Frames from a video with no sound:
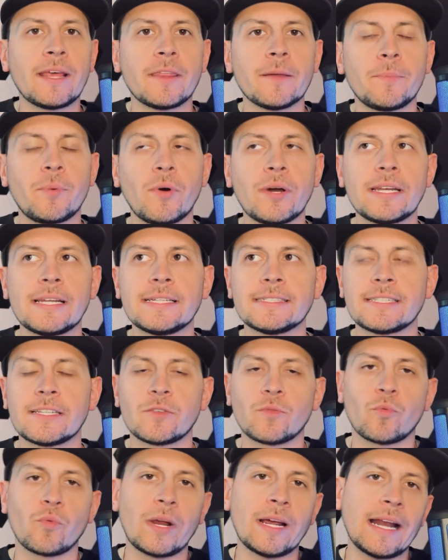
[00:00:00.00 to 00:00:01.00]
the point is
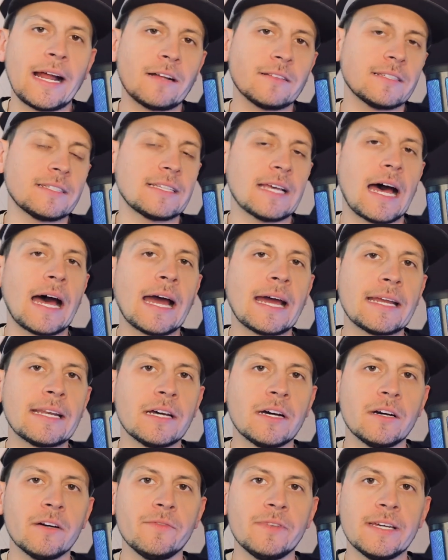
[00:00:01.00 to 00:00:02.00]
right outside
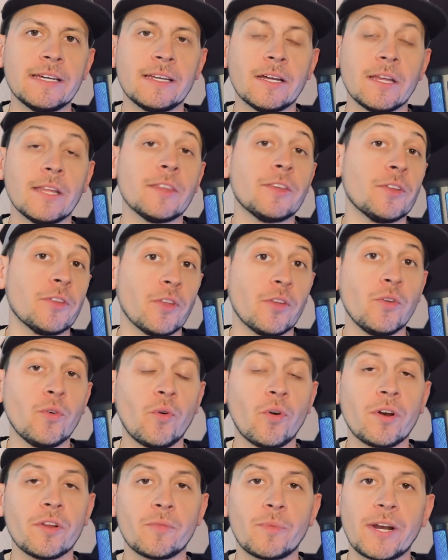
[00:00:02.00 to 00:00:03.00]
of it to the
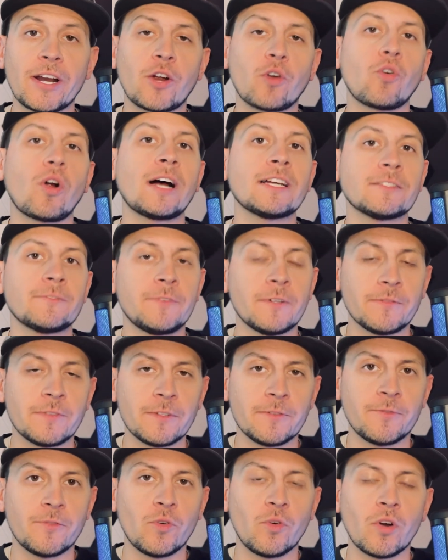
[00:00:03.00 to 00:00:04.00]
north, right across
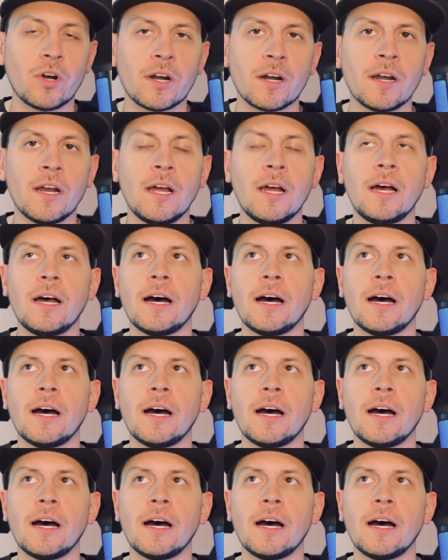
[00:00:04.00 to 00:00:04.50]
54.